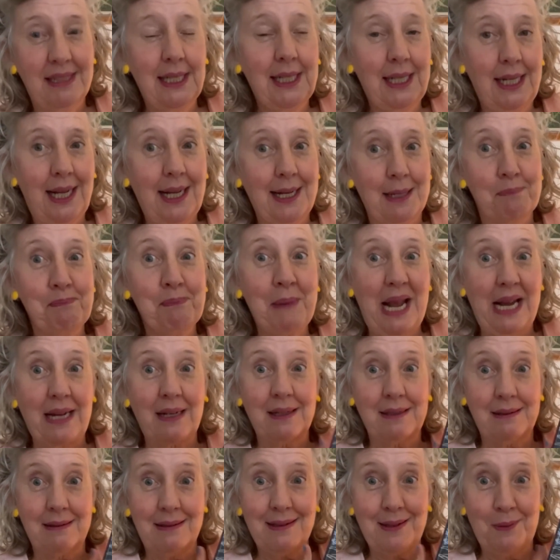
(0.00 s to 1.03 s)
get it back
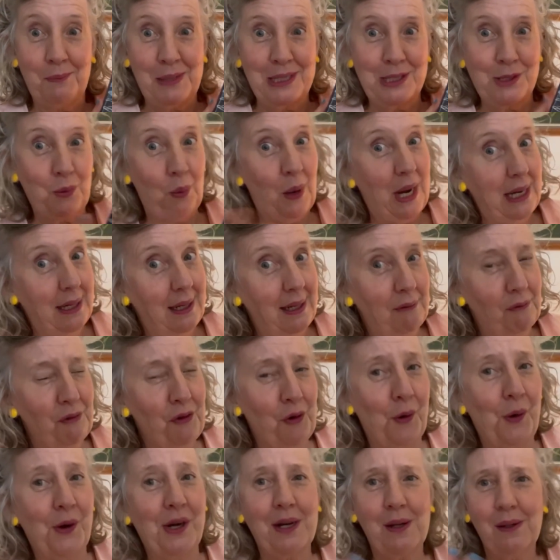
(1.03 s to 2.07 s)
because someone's waiting
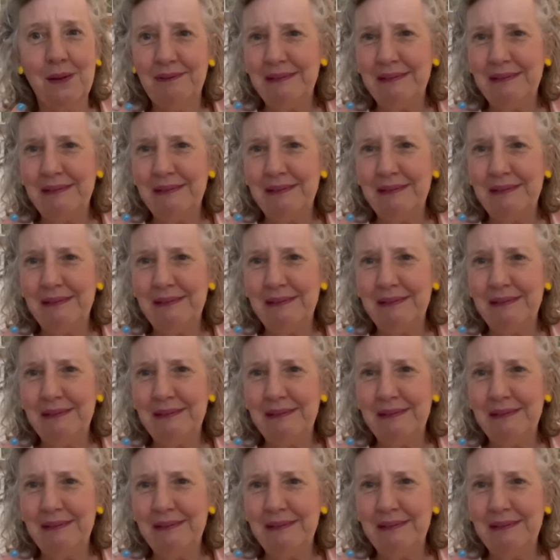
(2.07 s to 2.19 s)
for it.